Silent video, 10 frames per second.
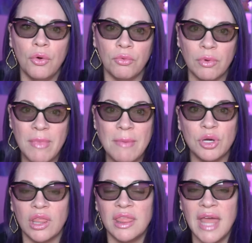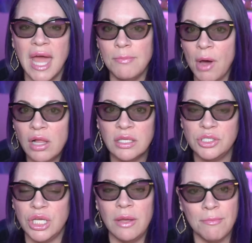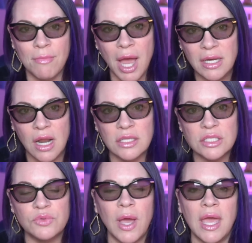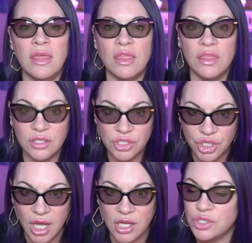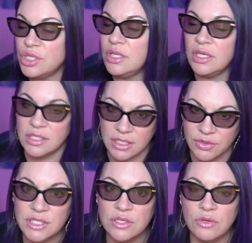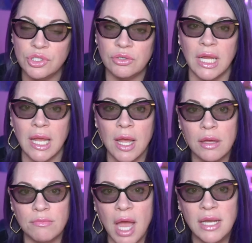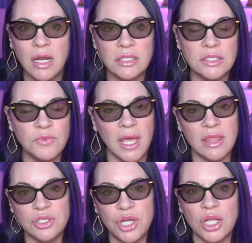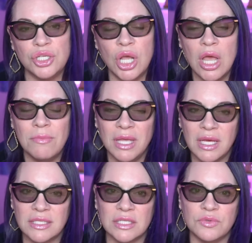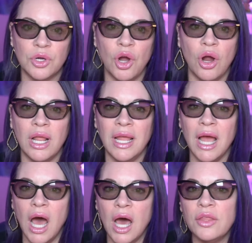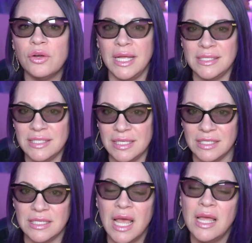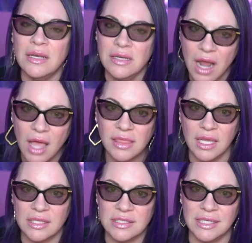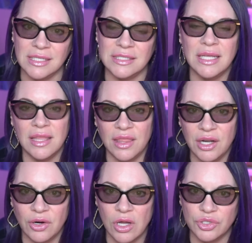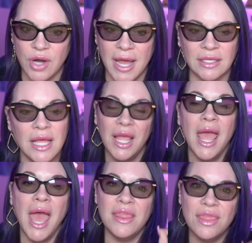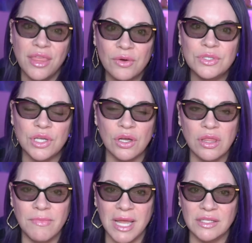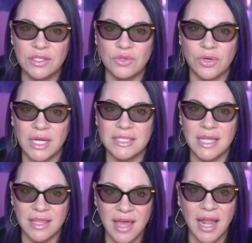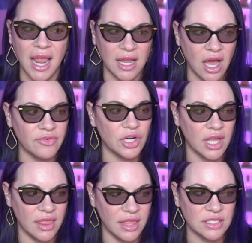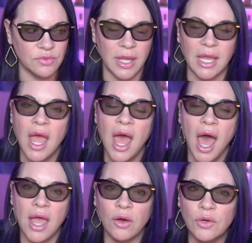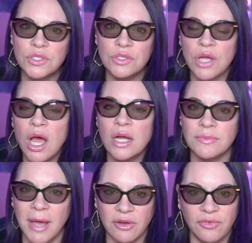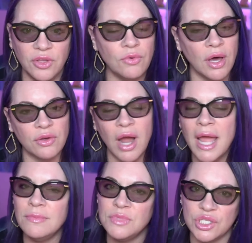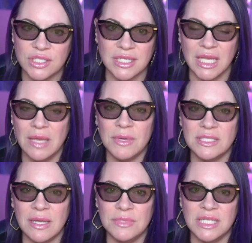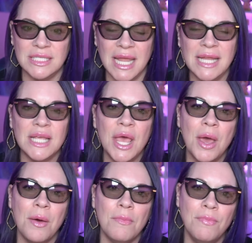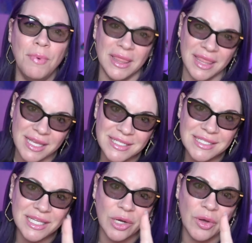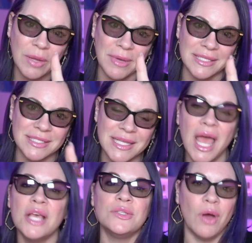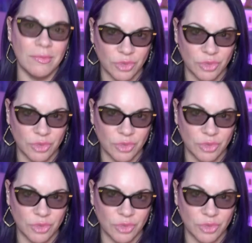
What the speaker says: Remember, that apology might not sway the judge, because there is no jury, might not sway the judge because it's regarding other incidents, not the incidents that are on trial. And those are the main stories that I covered this week. I also talked about a few other items just to keep us up to date, but this is the quick bits, so I'm